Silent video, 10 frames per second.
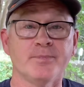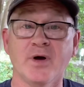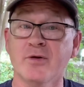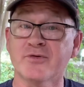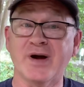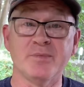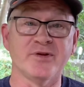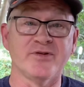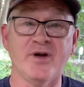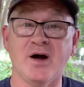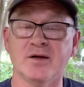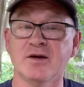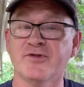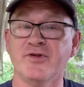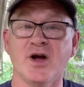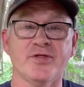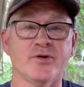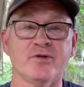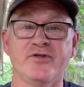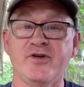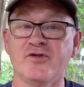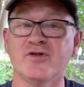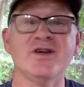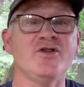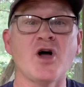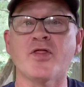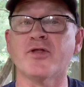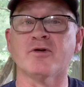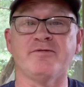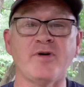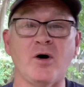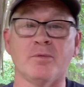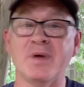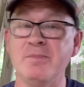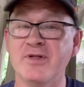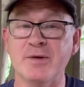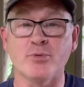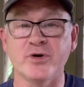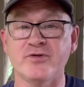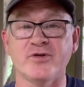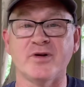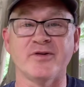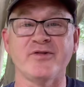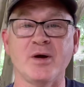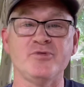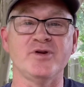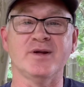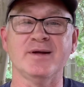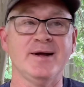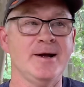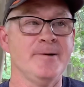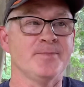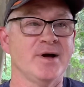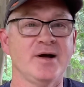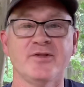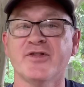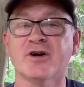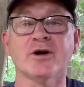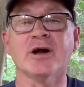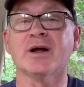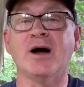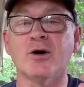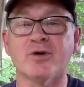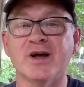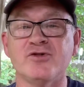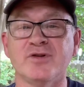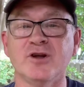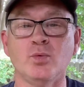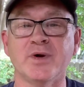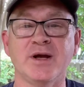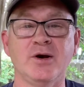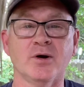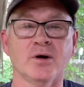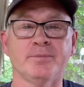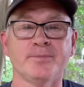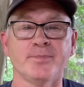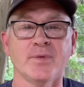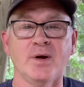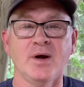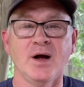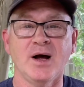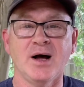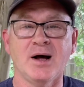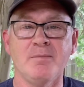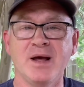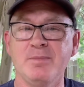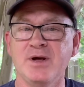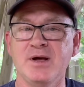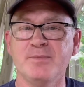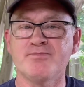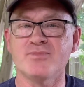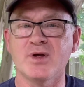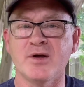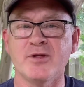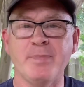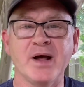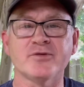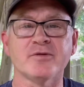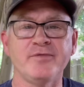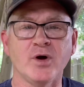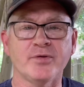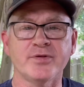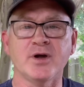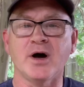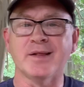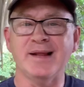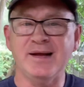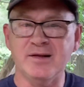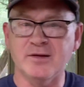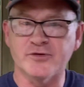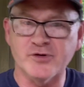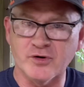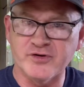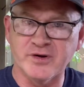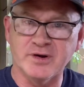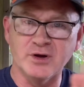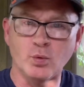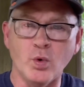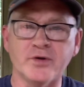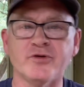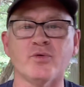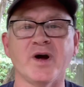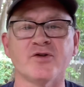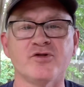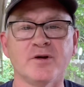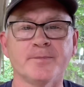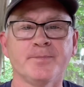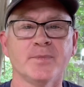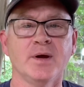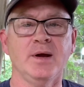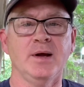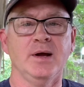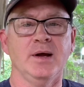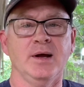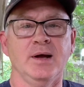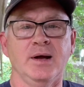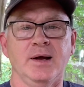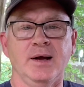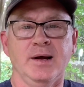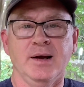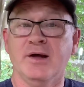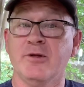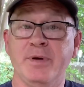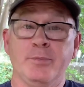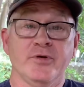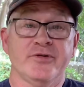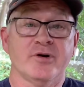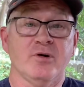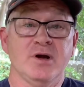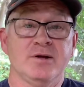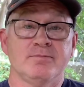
Other times it's not. It's not their decision and not their fault. Maybe they preached on a subject that the congregation didn't want to hear. Maybe the pastor felt God leading the church in one direction, and the people disagreed.